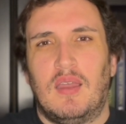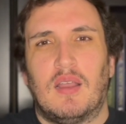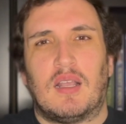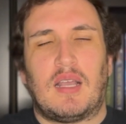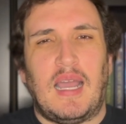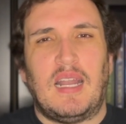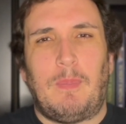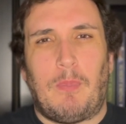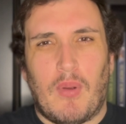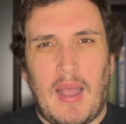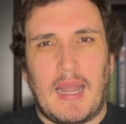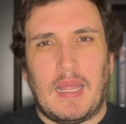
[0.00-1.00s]
kind of
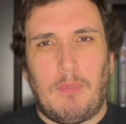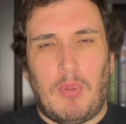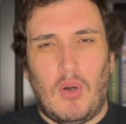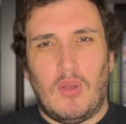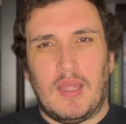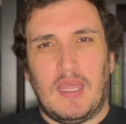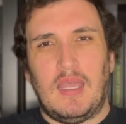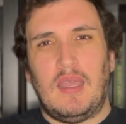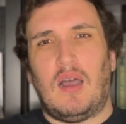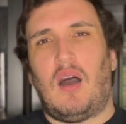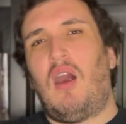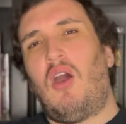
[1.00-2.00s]
bratty
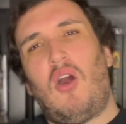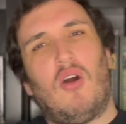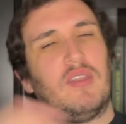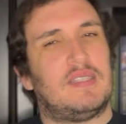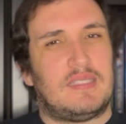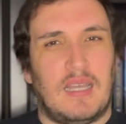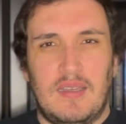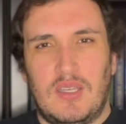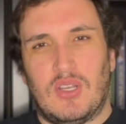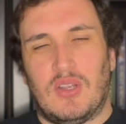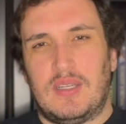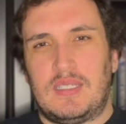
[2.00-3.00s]
bully. All of a sudden
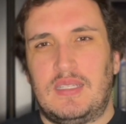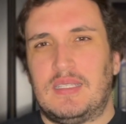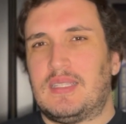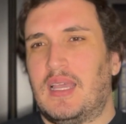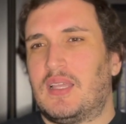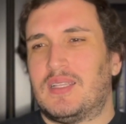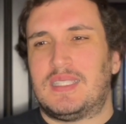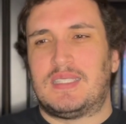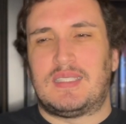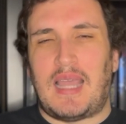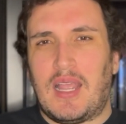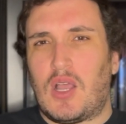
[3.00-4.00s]
you're into this
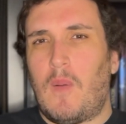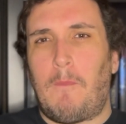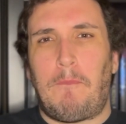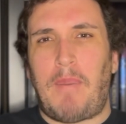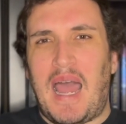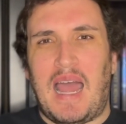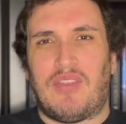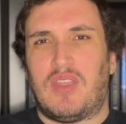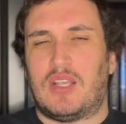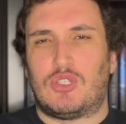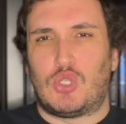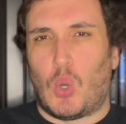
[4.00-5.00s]

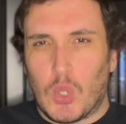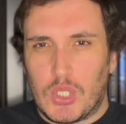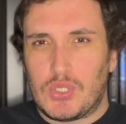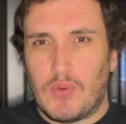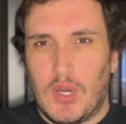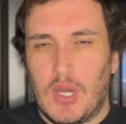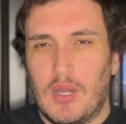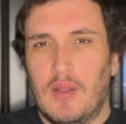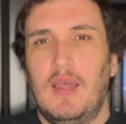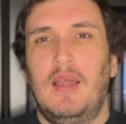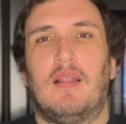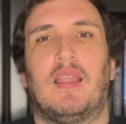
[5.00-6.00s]
psychopathic torturer.
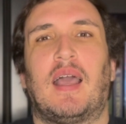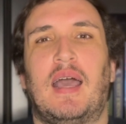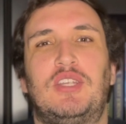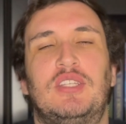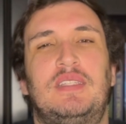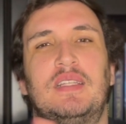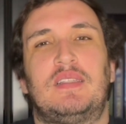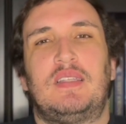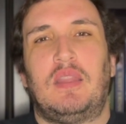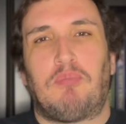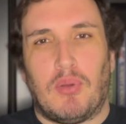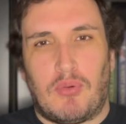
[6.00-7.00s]
I just didn't see
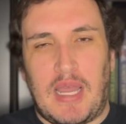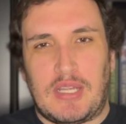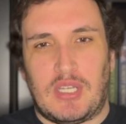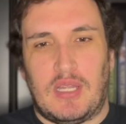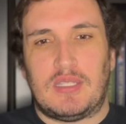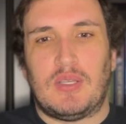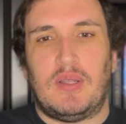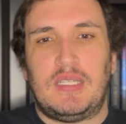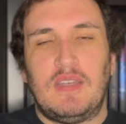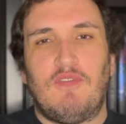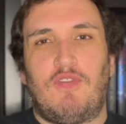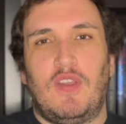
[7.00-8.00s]
the progression. So it
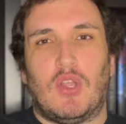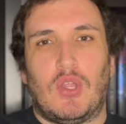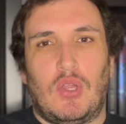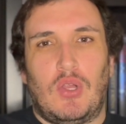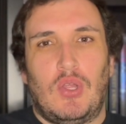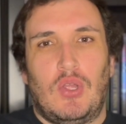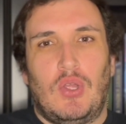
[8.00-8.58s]
didn't feel